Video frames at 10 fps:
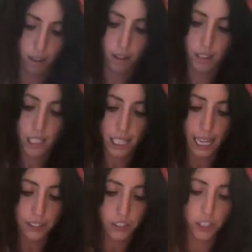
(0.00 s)

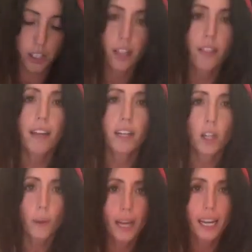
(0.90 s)
sketch. Then
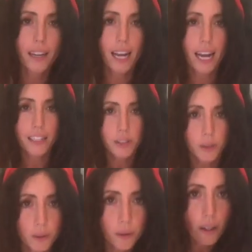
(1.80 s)
go ahead and add
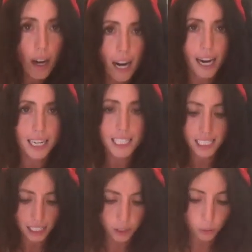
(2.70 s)
your eyes
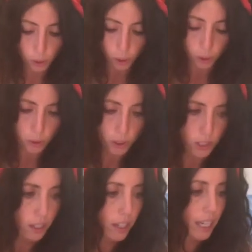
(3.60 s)
and your nose.
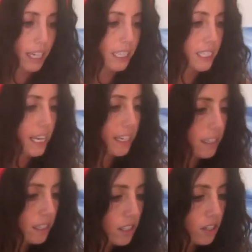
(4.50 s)
He
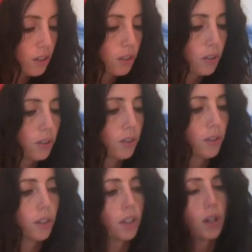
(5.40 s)
tended to
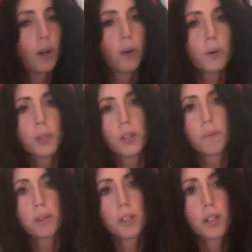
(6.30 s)
also, I'm
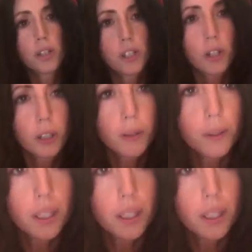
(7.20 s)
just going to show you,